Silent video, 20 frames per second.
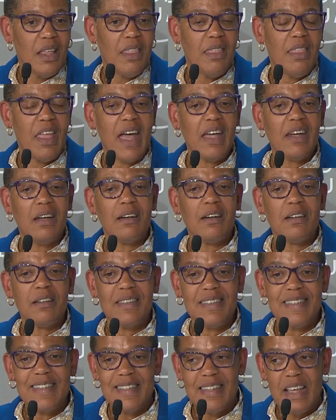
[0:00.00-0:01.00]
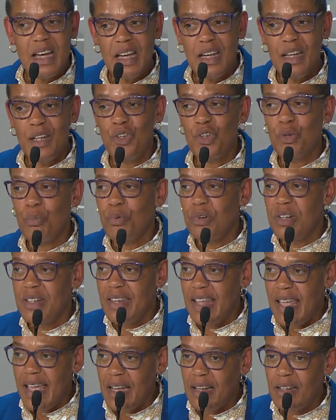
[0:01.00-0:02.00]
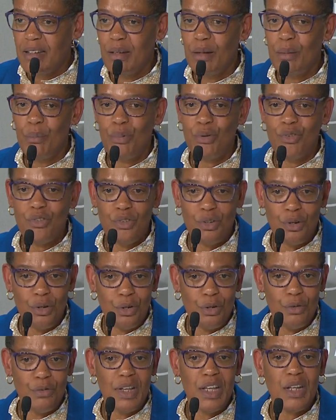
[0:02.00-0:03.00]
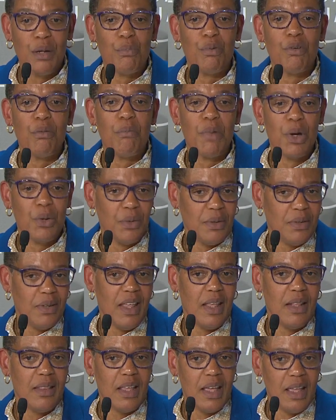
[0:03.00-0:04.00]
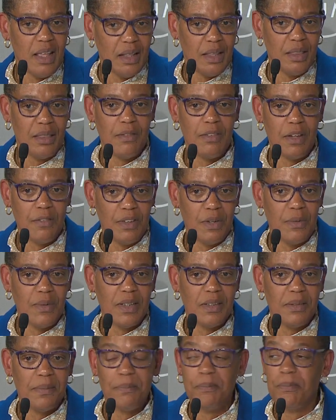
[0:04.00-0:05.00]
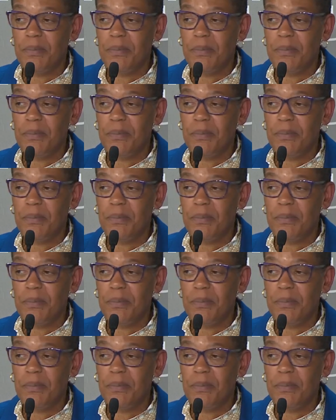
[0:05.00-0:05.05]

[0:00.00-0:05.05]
that are designed to protect, preserve, and promote the health of everyone.